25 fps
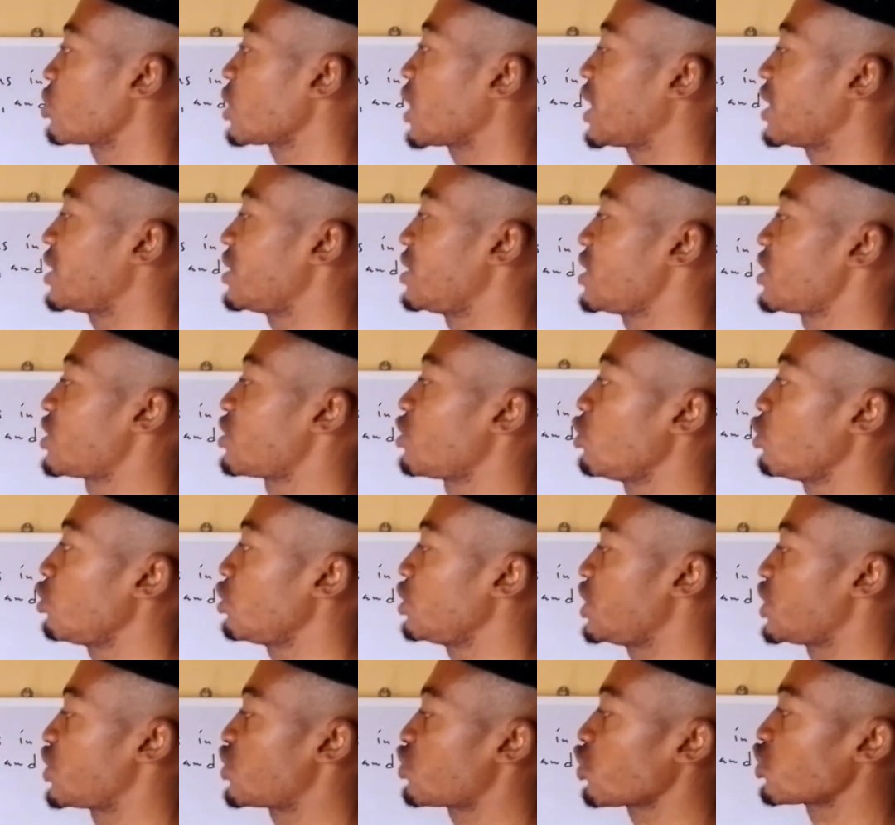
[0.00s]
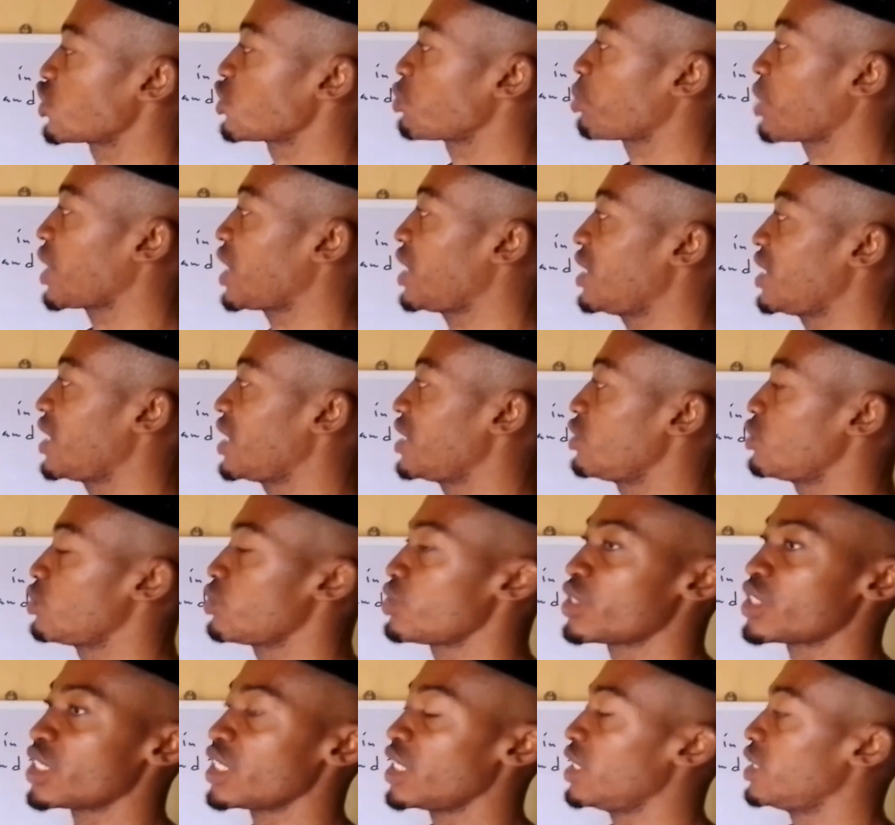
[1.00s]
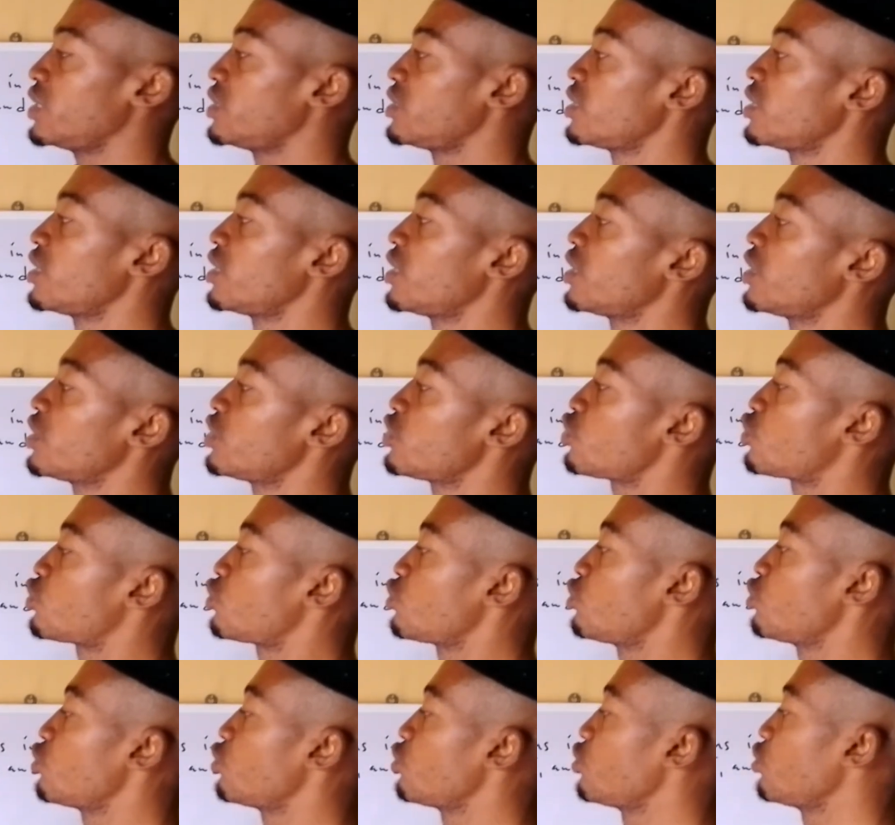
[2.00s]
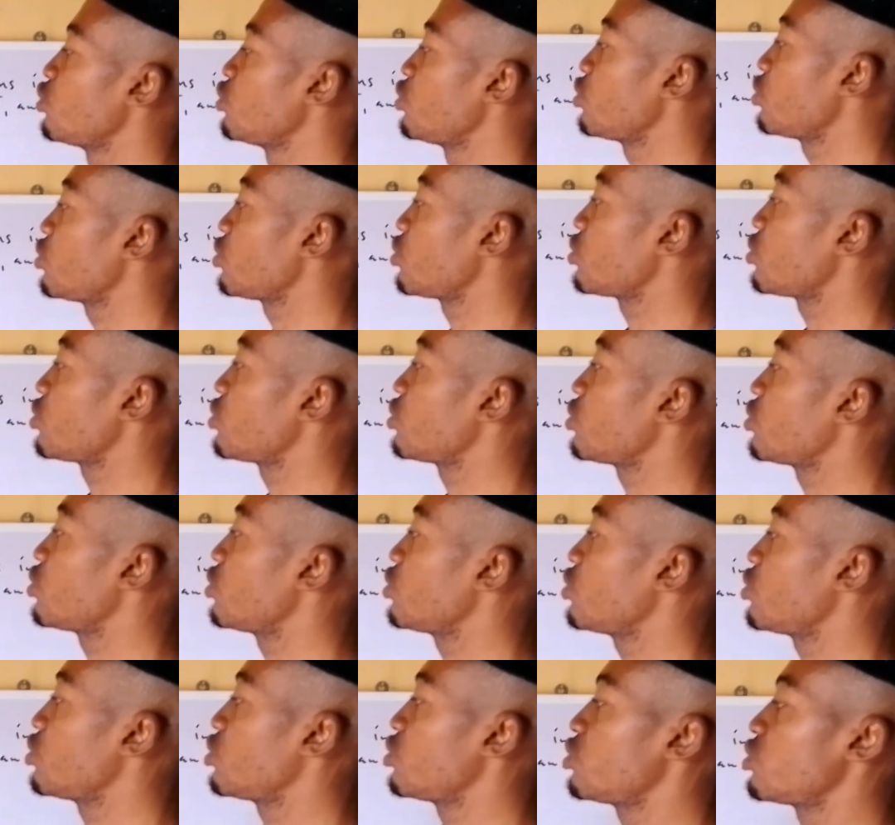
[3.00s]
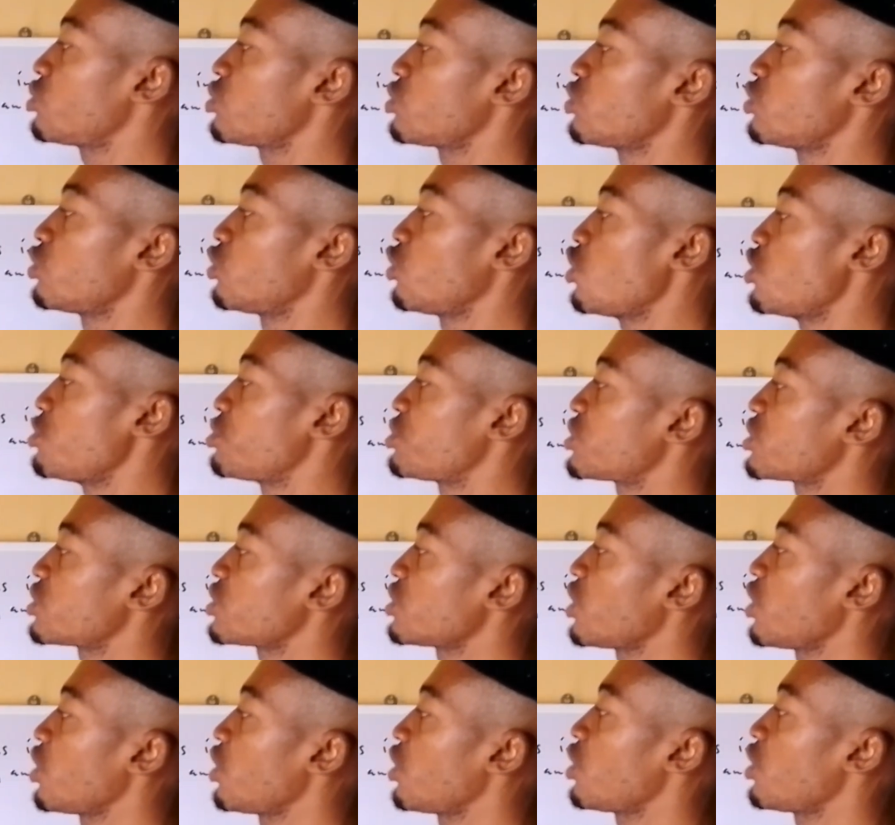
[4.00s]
and this load is suspended using two ropes.